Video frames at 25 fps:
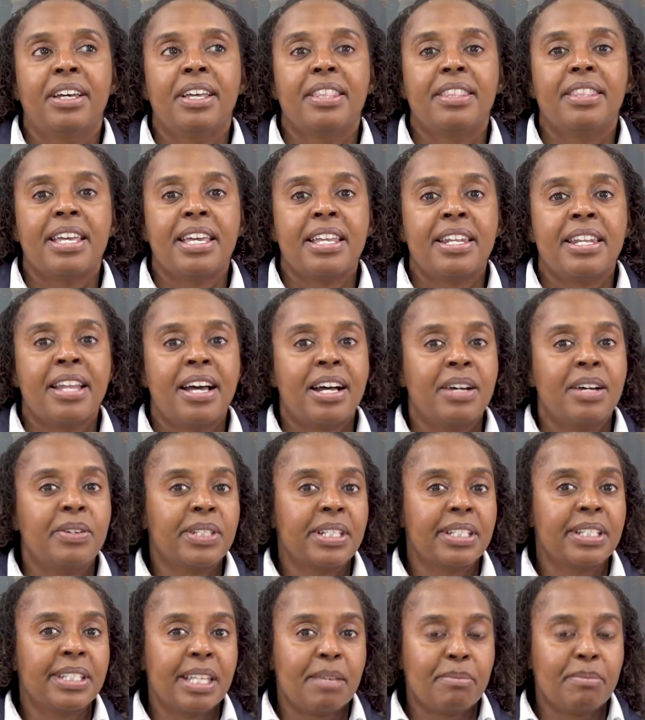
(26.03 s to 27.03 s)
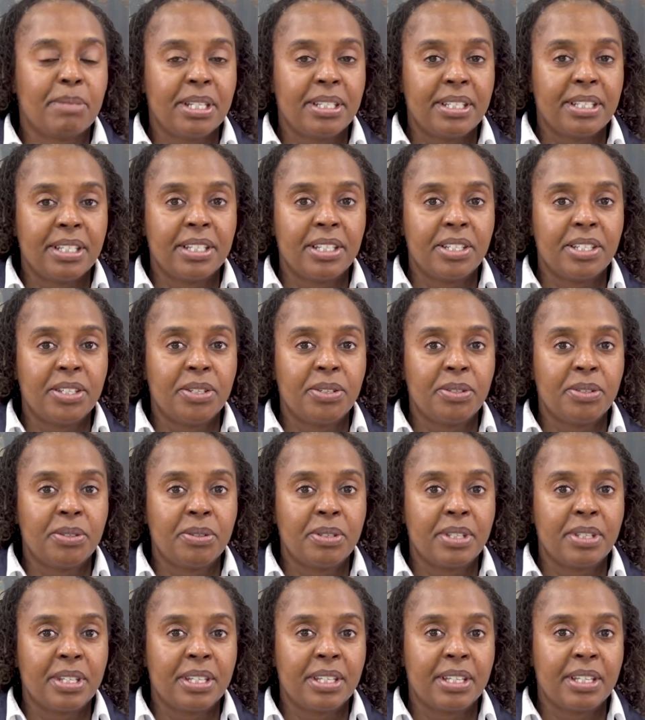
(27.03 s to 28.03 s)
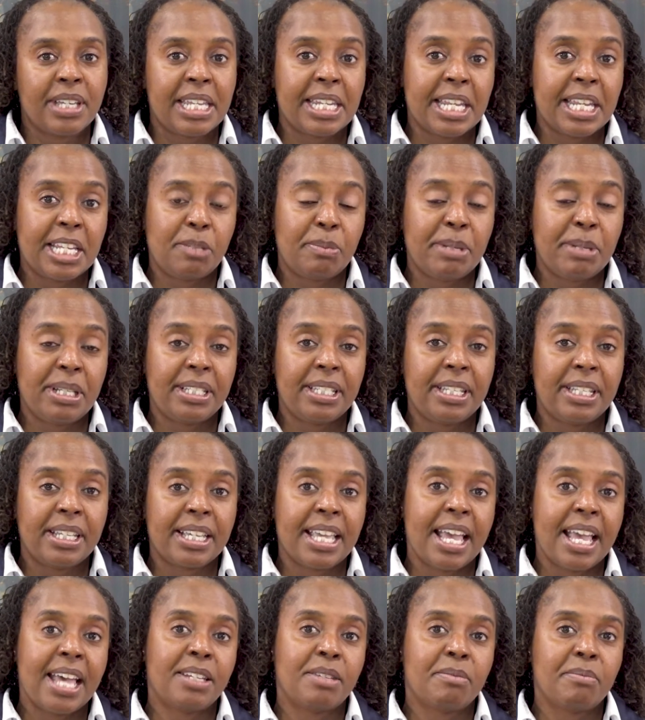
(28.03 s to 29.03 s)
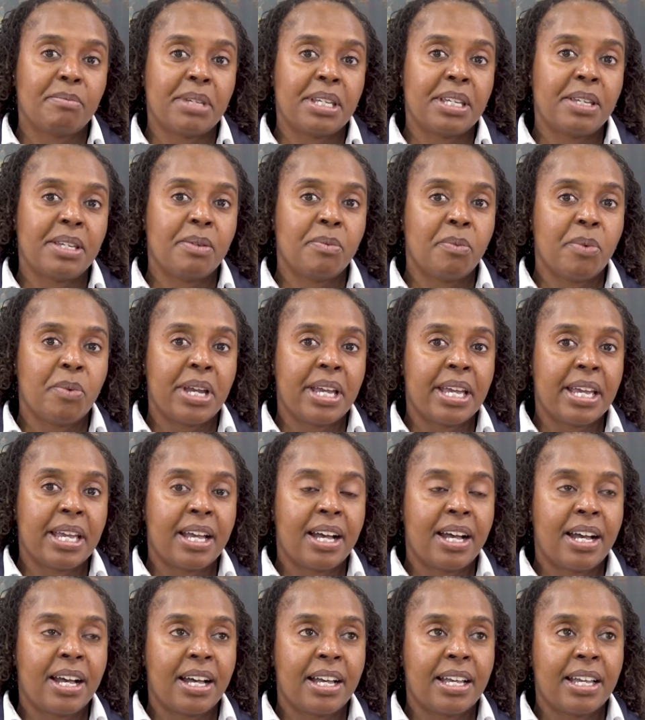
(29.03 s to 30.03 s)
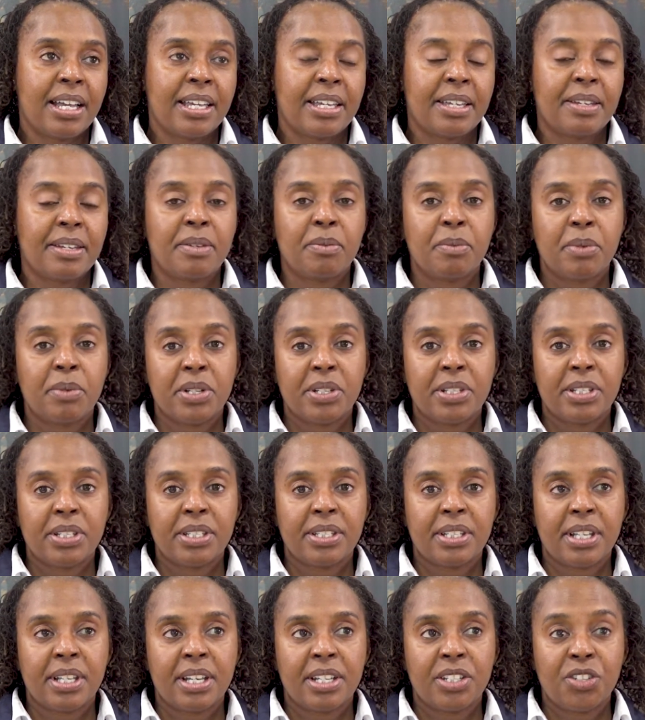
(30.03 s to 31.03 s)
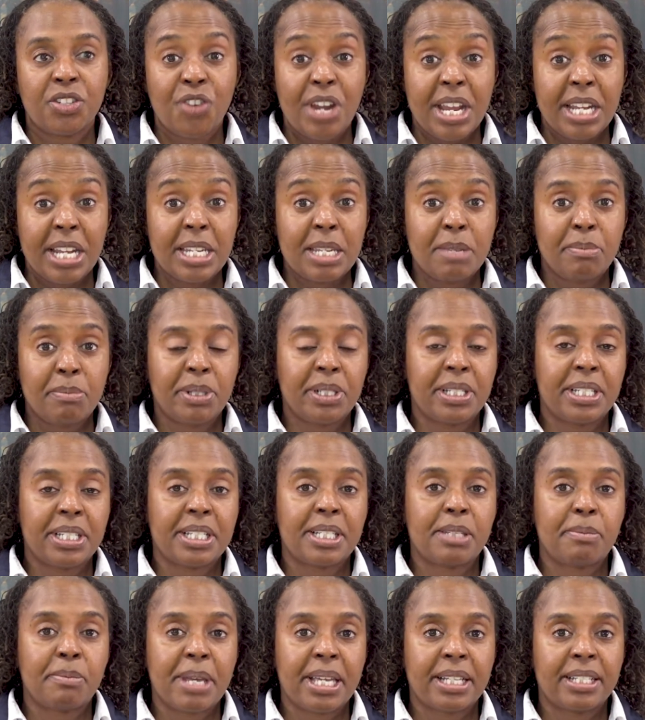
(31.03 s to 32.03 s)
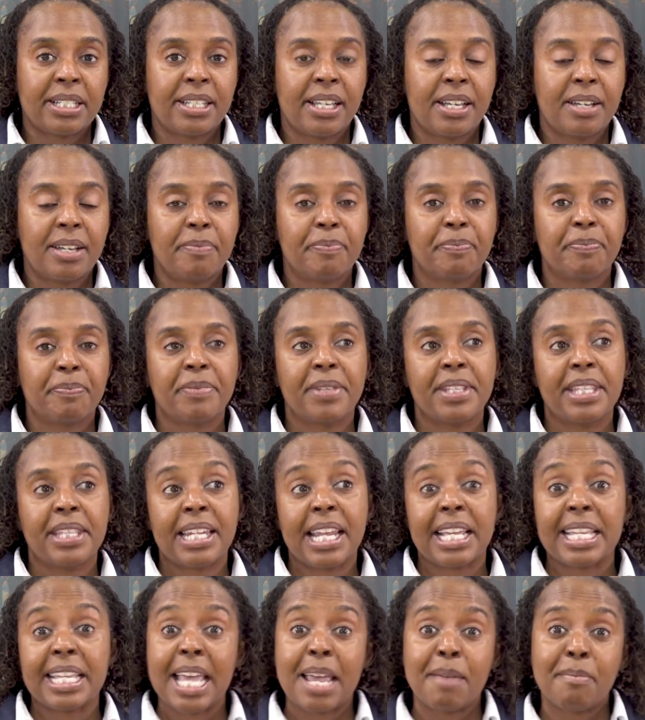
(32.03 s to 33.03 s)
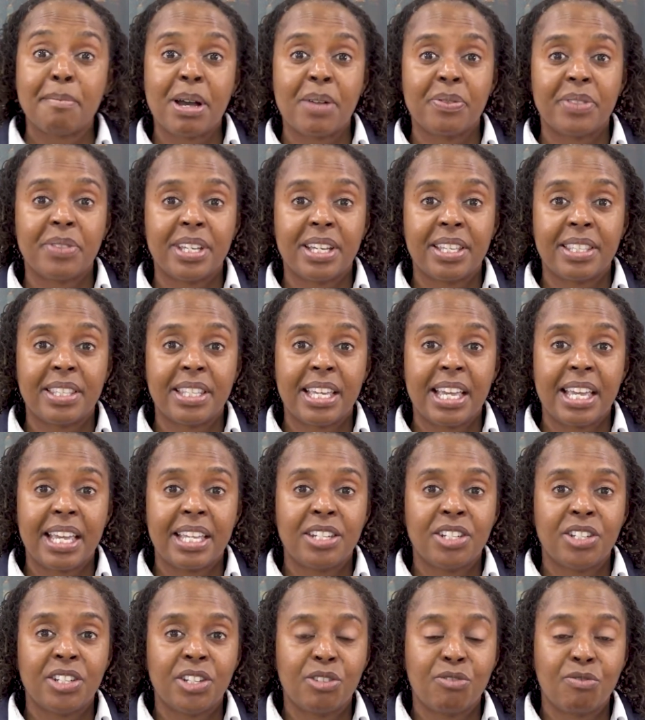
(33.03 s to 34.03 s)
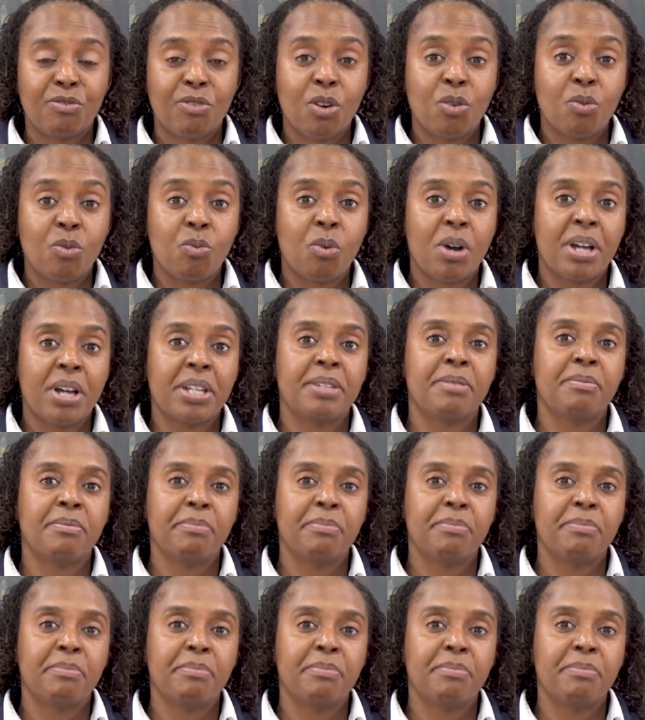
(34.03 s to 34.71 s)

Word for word: Then I was accepted into the NHBC Academy where I was a trainee building inspector. And then I came out the other end, a role one